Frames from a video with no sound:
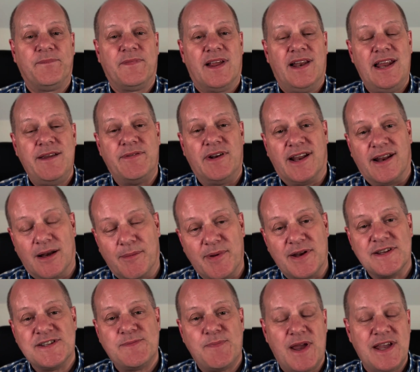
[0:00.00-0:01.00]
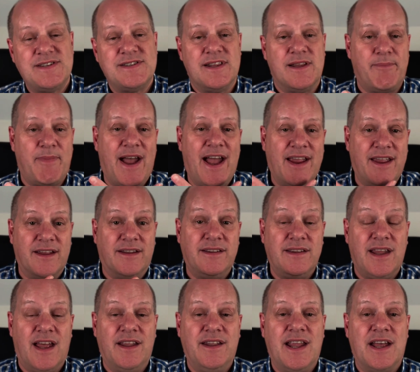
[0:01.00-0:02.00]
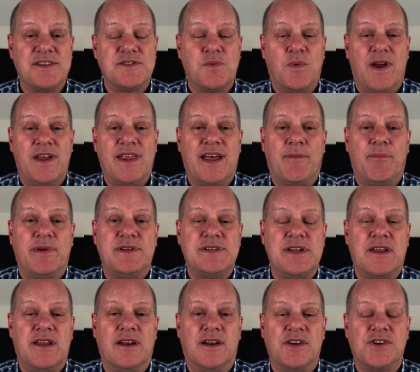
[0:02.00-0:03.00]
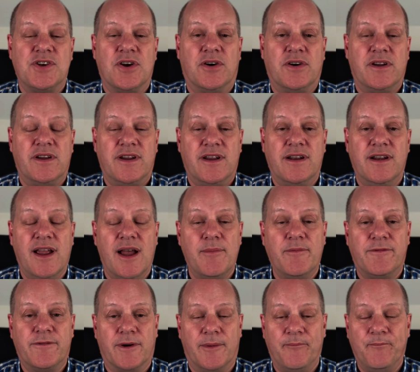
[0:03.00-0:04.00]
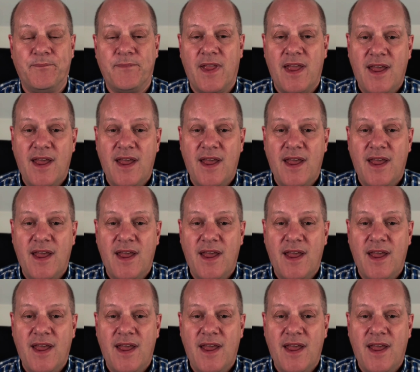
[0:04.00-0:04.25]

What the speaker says: leave a little bit of space at the back, and that's where that particular shock can come from.